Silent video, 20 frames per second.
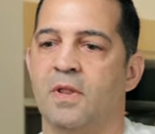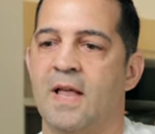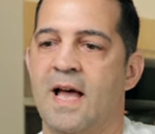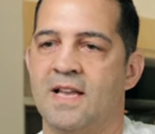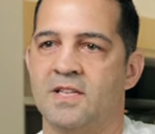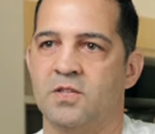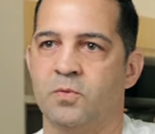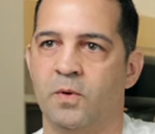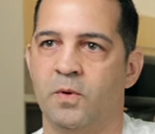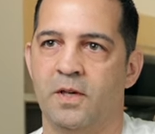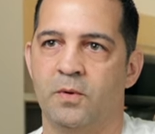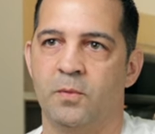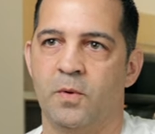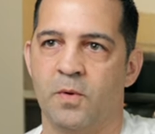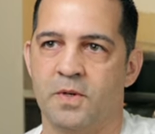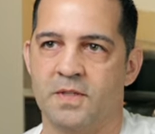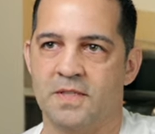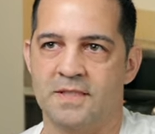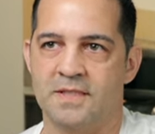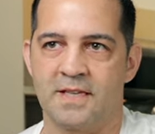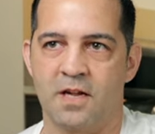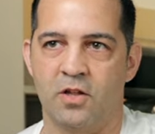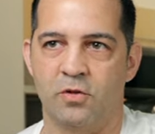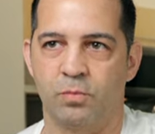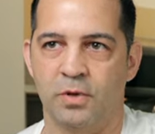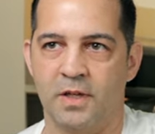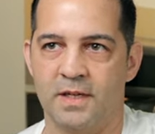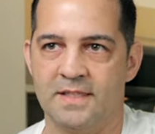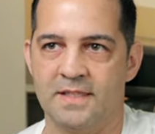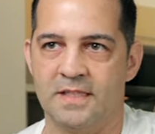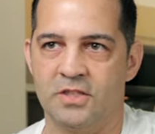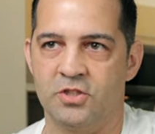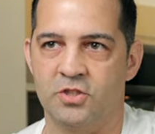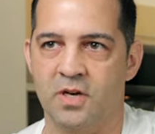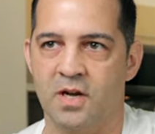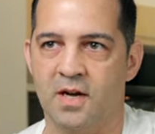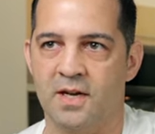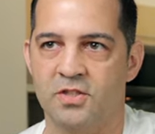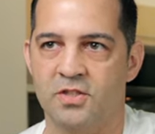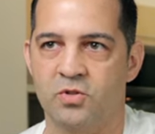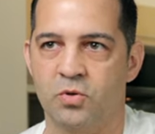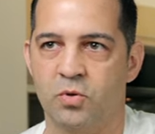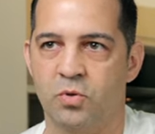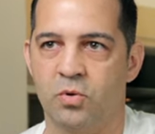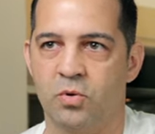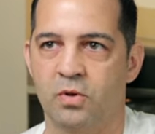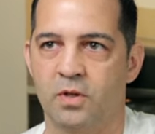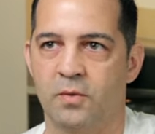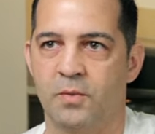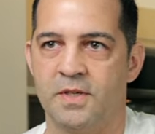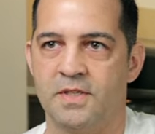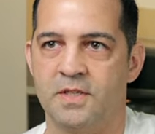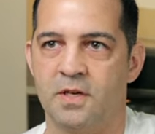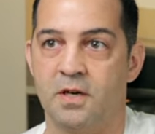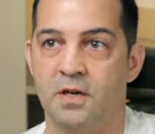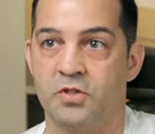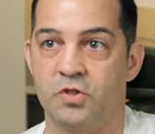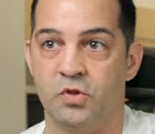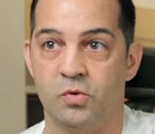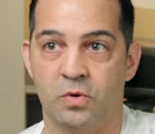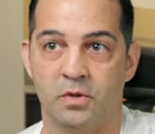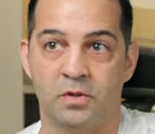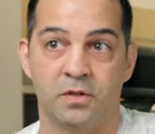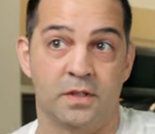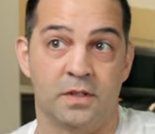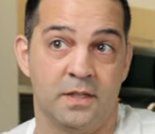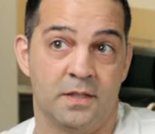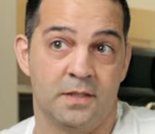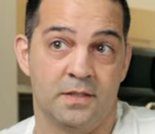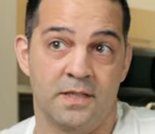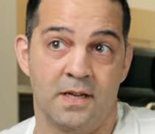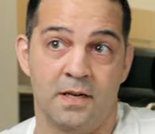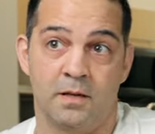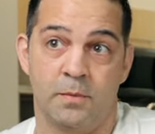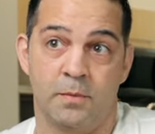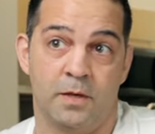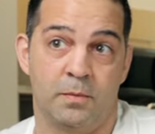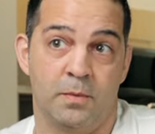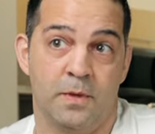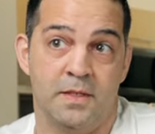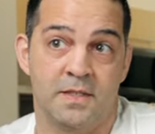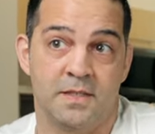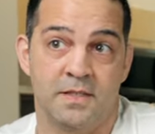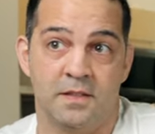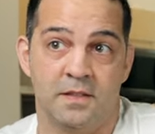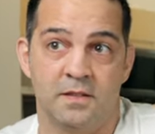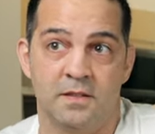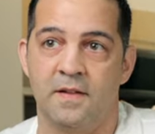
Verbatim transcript: last week we went to South Plantation High School and we taught 200 kids how to make pizza.